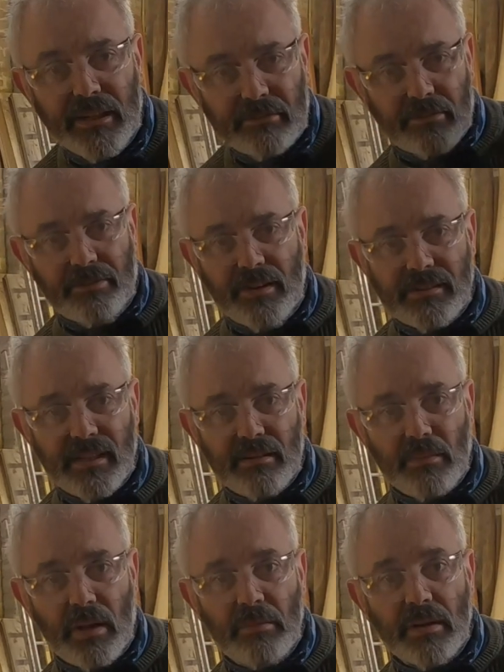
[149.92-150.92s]
Reversing
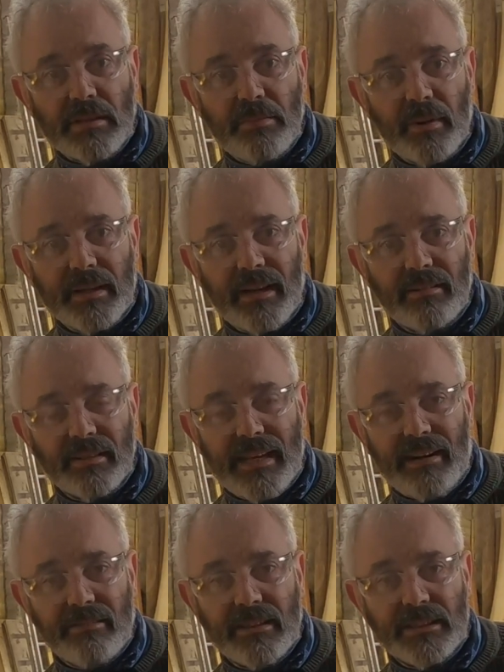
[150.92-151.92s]
my motorbike out of the
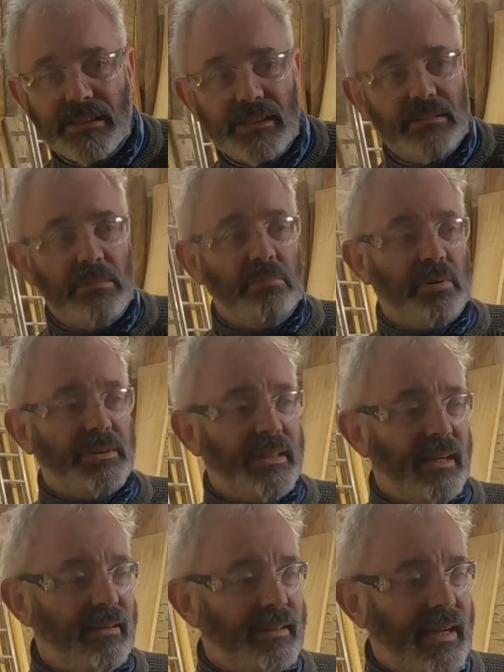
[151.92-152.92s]
garage, pushing it
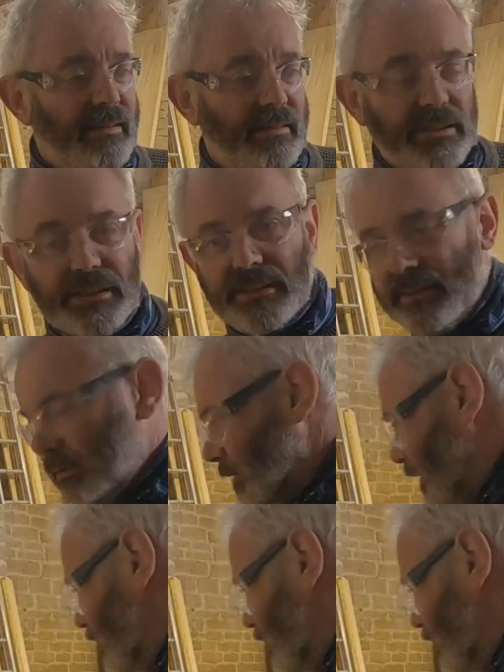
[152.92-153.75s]
out of the garage to